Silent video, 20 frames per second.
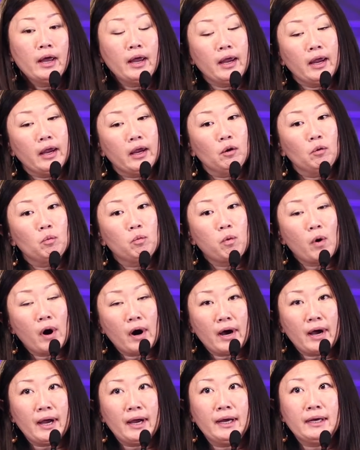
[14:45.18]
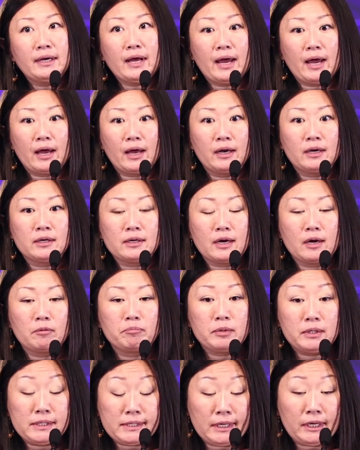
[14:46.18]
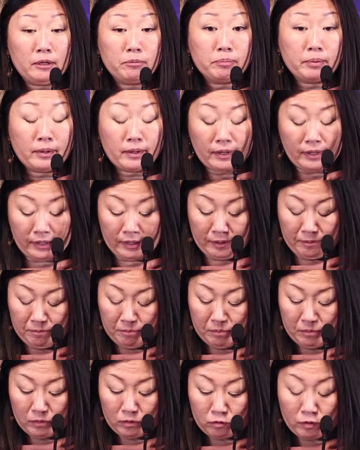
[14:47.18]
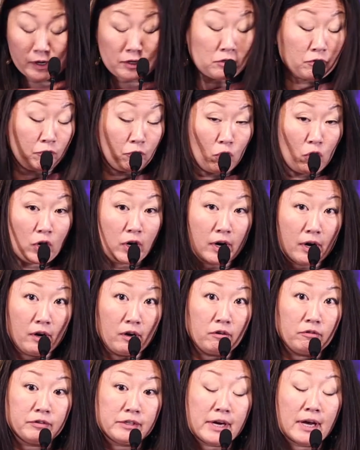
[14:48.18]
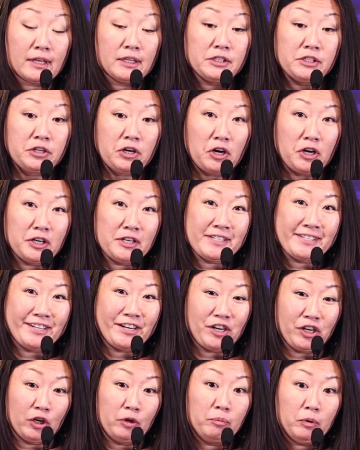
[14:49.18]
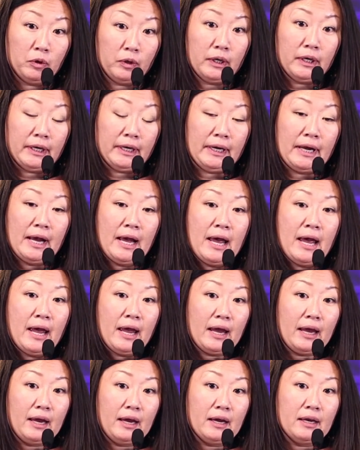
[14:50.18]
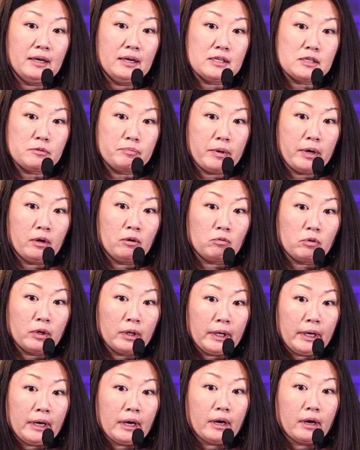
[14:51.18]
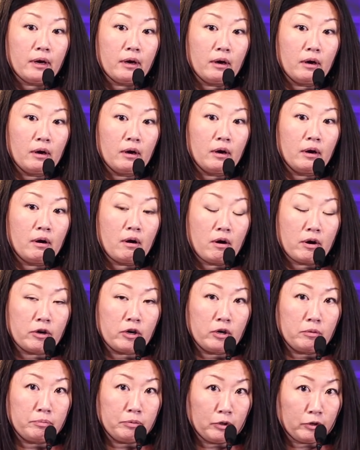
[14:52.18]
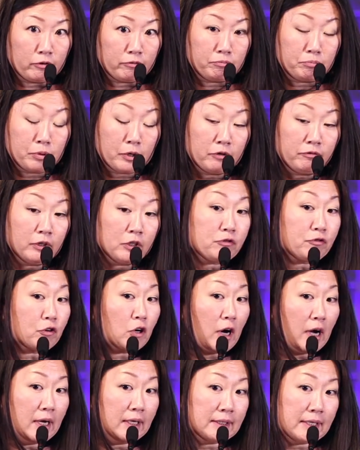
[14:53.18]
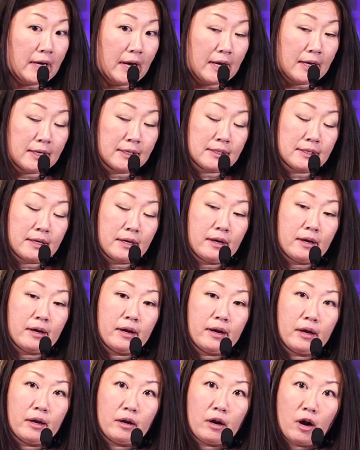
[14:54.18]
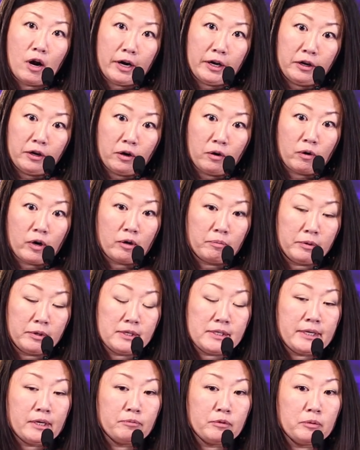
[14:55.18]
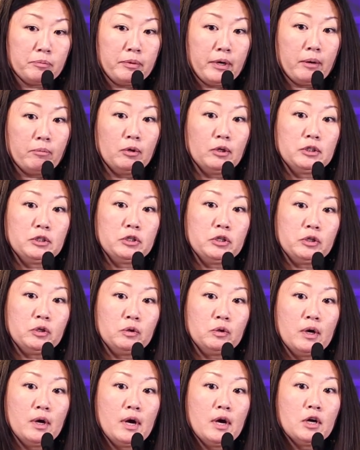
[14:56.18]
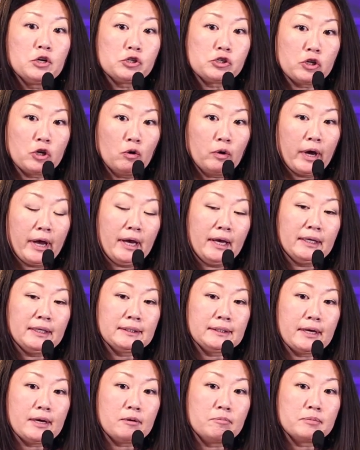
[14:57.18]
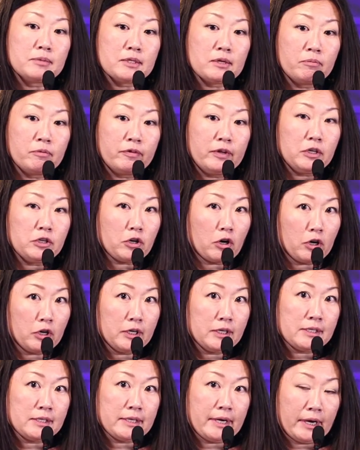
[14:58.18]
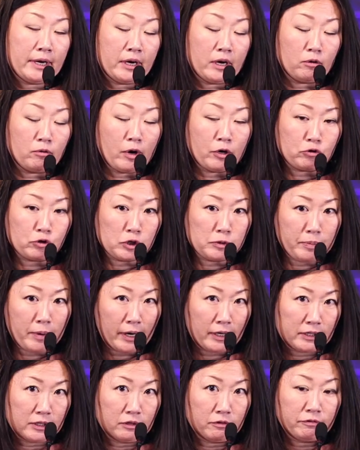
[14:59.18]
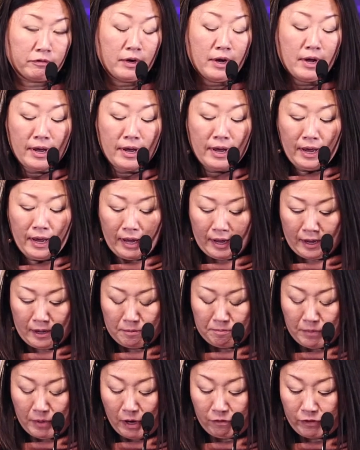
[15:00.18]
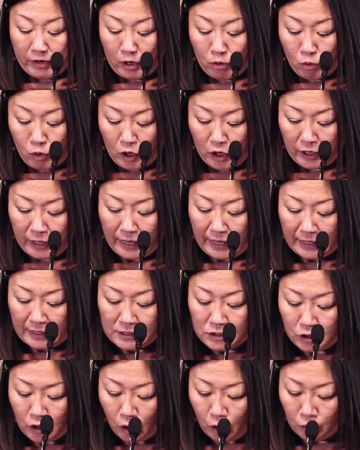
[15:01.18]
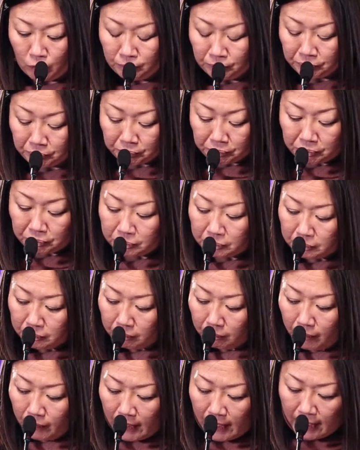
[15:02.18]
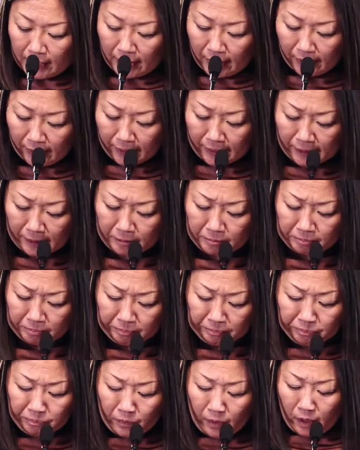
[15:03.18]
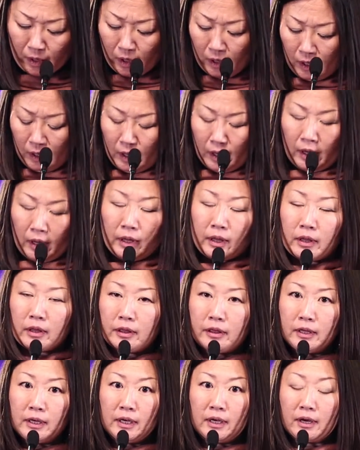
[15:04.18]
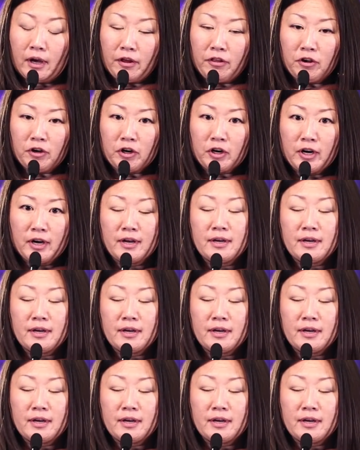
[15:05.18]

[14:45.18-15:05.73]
a wide and deep reservoir of talented artists in our community, and it's been really an honor and a privilege for us as an Idaho Art Museum to be able to showcase some of the artists in a retrospective of their work. And so the other